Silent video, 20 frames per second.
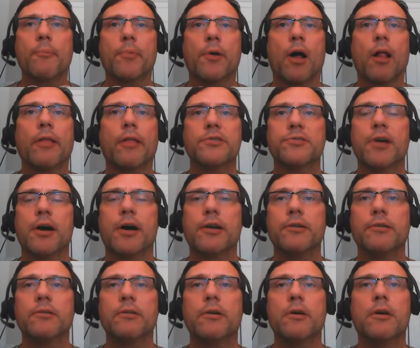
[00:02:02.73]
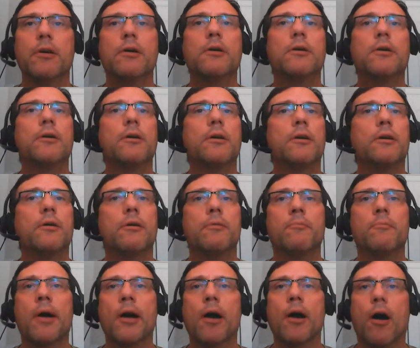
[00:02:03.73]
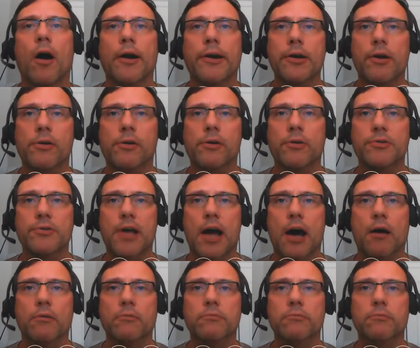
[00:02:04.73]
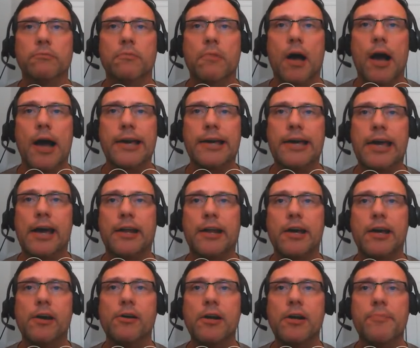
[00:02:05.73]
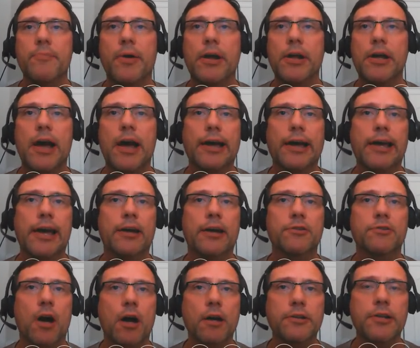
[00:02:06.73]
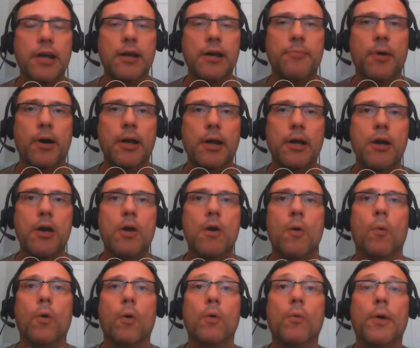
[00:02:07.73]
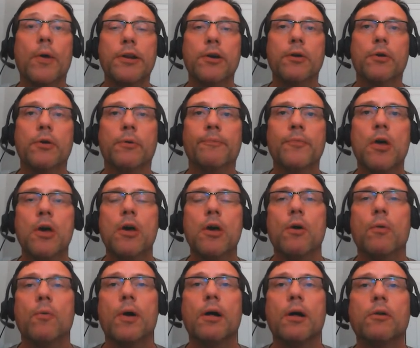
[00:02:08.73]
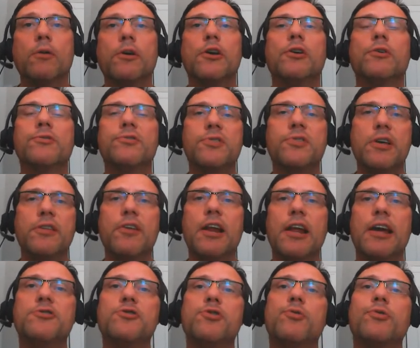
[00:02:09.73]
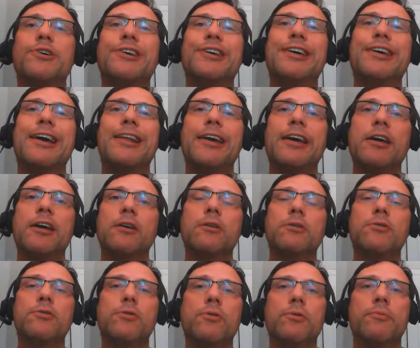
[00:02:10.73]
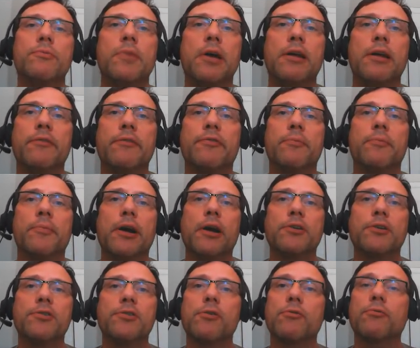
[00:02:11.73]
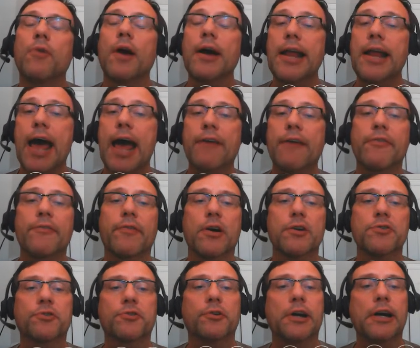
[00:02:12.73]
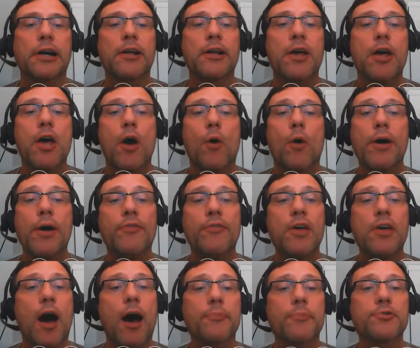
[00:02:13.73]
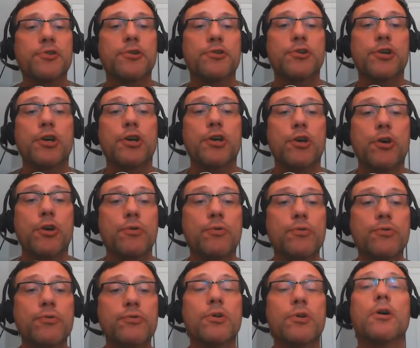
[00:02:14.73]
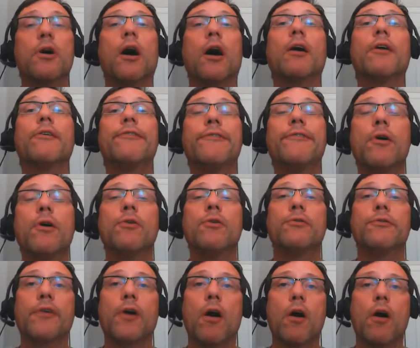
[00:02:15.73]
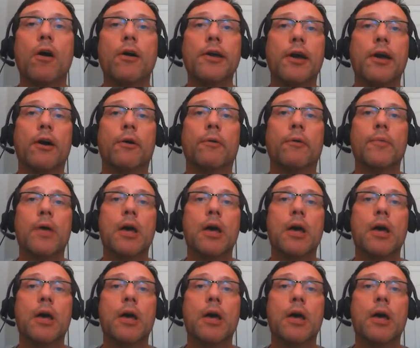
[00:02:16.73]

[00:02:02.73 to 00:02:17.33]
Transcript: and all of a sudden my audio goes out. I can't hear anybody, I can't talk to anybody, what do I do? Well, you'll see that as you can get into a meeting from here to the right half of our screen, we have the option to use our phone for audio.